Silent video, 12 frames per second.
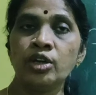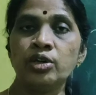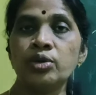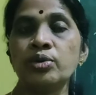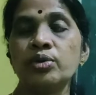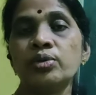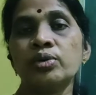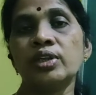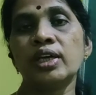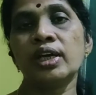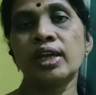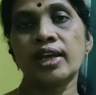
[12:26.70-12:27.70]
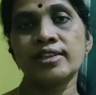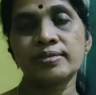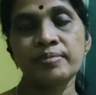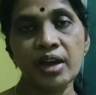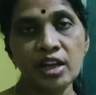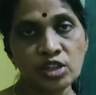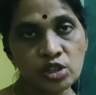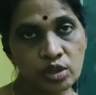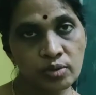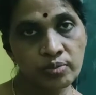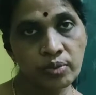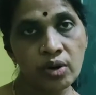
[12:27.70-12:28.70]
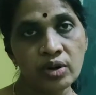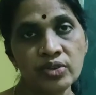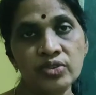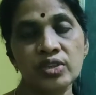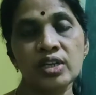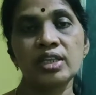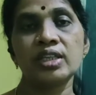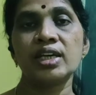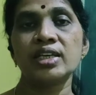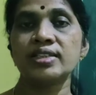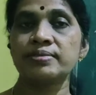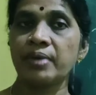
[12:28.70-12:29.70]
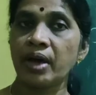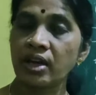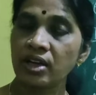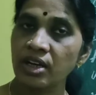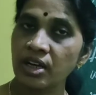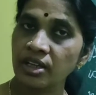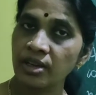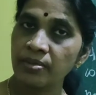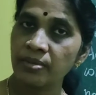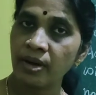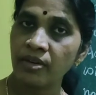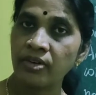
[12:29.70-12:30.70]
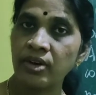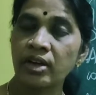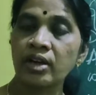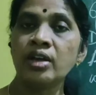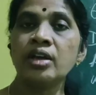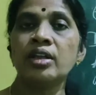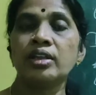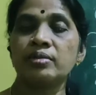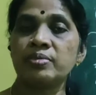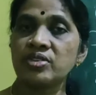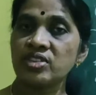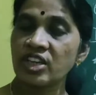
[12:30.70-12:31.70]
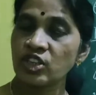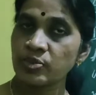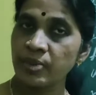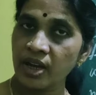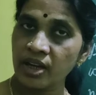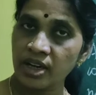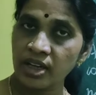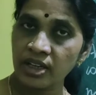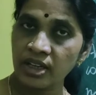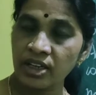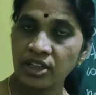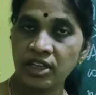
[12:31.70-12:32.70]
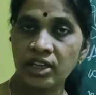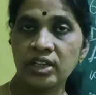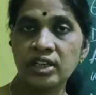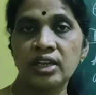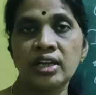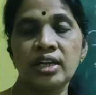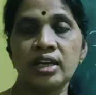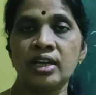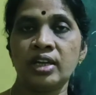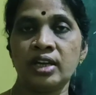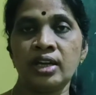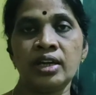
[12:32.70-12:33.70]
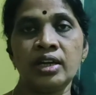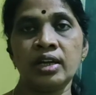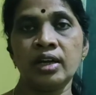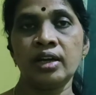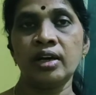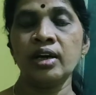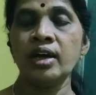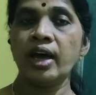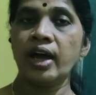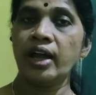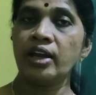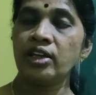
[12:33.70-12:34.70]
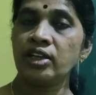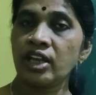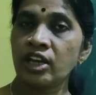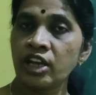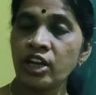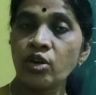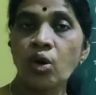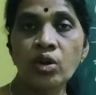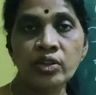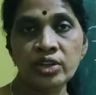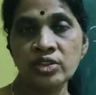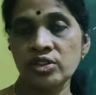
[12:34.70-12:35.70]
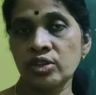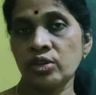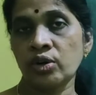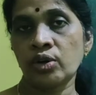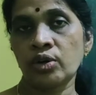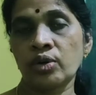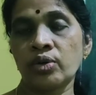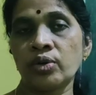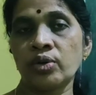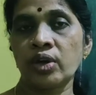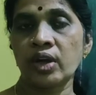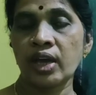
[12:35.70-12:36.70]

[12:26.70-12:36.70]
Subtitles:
due to their expansion policy, they expanded their power. That means they expanded their territory in India, and they did all this in order to